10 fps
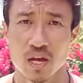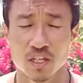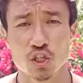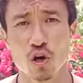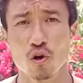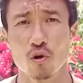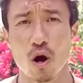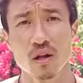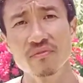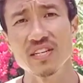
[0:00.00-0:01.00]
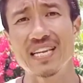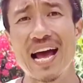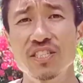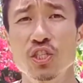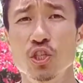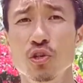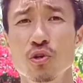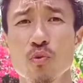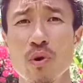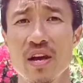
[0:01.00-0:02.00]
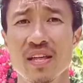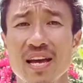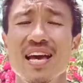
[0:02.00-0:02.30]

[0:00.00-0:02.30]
So all of this has to do with